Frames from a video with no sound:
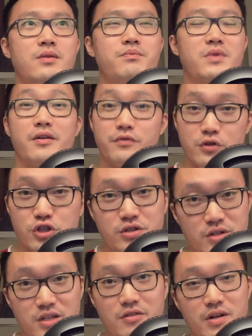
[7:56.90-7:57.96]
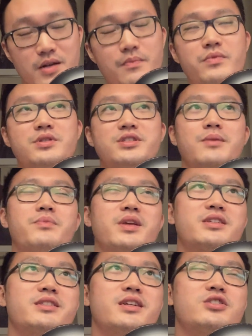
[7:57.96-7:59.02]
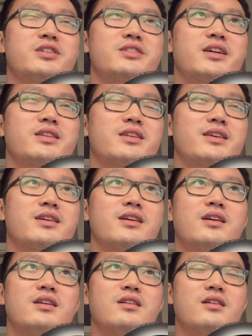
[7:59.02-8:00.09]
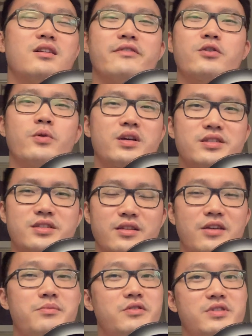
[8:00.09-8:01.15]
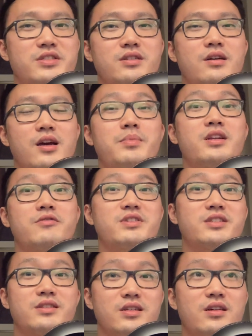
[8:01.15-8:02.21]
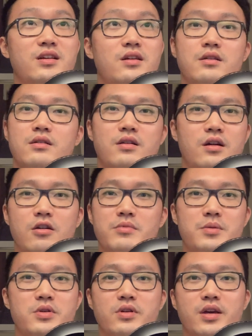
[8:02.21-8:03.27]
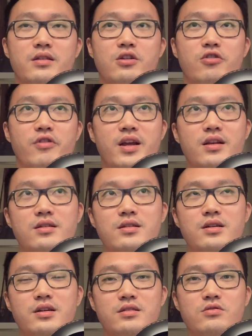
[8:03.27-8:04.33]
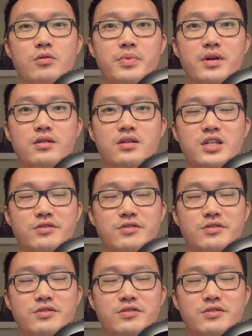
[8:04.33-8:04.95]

unfortunately, right, some things such as like the earthquakes that have been happening recently, or maybe you can create a topic that's